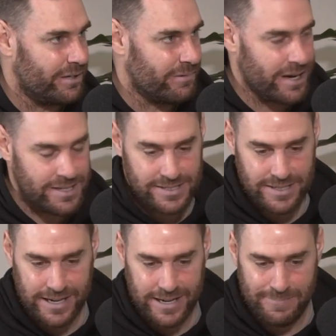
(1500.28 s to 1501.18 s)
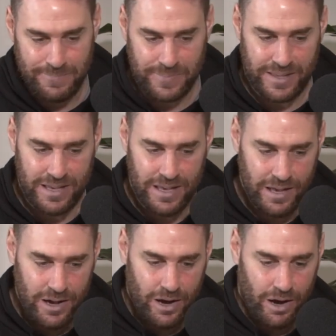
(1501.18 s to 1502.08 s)
in the race.
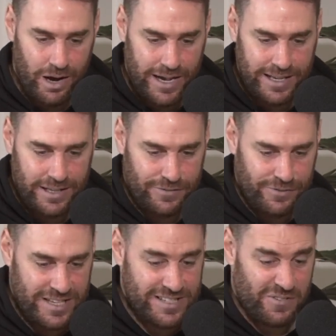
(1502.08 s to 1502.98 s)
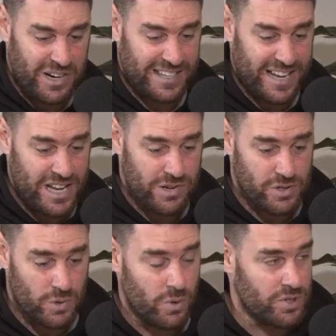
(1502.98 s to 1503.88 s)
I think he's a very
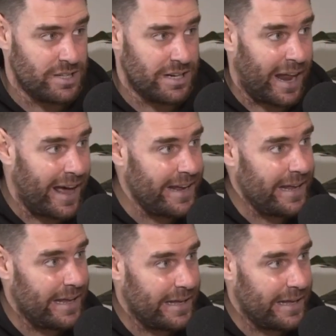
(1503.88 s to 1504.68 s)
dangerous horse to lay